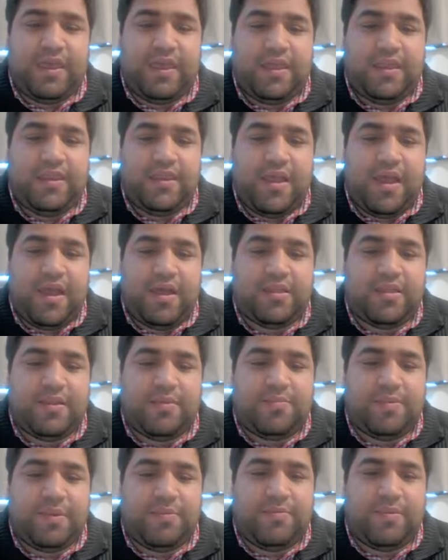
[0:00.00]
in
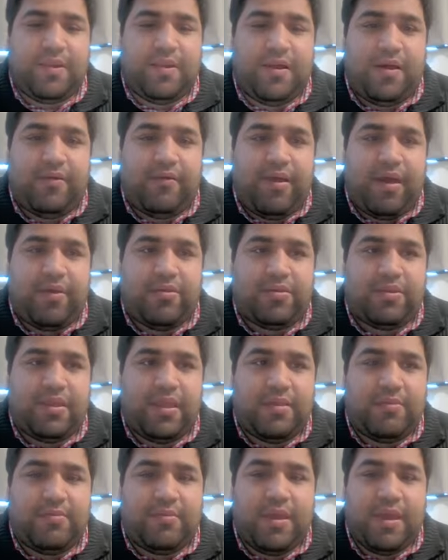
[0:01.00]
other people around
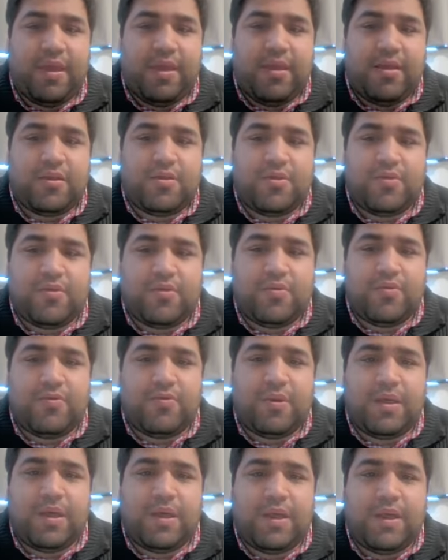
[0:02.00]
them.
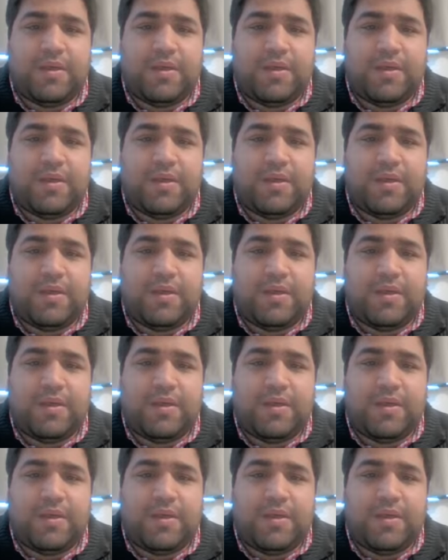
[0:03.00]
So,